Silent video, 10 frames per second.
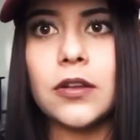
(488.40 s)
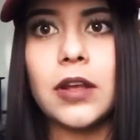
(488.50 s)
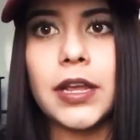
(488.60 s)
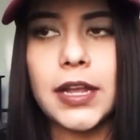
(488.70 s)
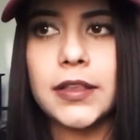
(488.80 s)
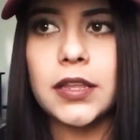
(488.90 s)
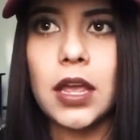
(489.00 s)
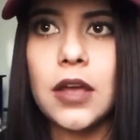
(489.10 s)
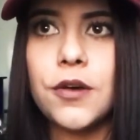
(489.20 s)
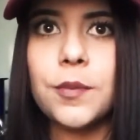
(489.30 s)
I got the
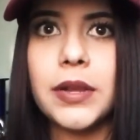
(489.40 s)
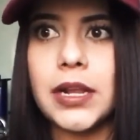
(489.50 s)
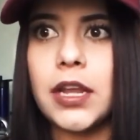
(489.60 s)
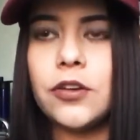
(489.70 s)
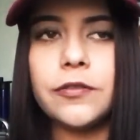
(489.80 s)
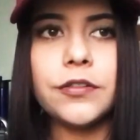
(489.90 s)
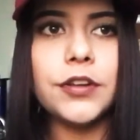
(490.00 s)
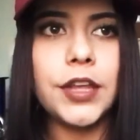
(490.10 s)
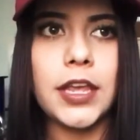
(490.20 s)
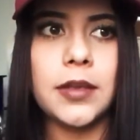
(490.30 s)
help and I
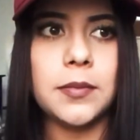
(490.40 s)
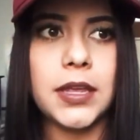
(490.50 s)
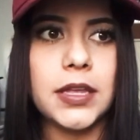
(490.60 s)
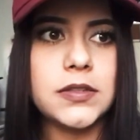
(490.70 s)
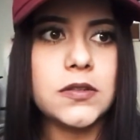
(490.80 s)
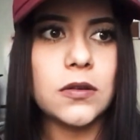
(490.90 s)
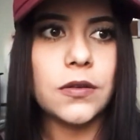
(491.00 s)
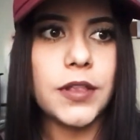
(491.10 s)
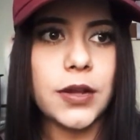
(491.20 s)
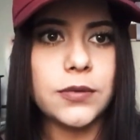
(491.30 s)
overcame it,
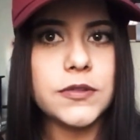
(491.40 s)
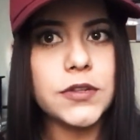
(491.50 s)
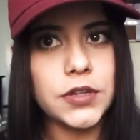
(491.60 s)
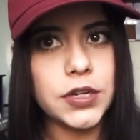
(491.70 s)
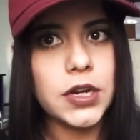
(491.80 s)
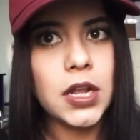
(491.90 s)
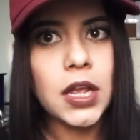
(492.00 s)
so that was good.